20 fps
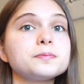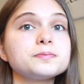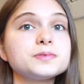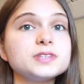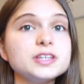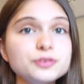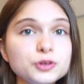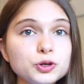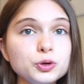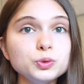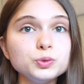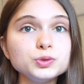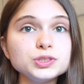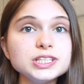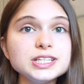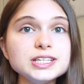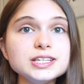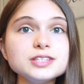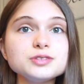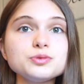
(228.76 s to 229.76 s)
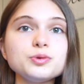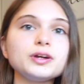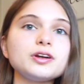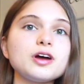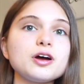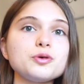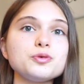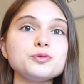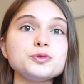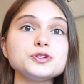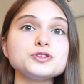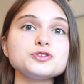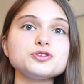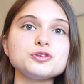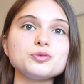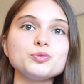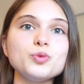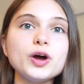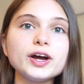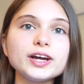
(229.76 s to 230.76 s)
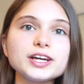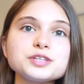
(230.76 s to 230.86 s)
difficulties when I was doing work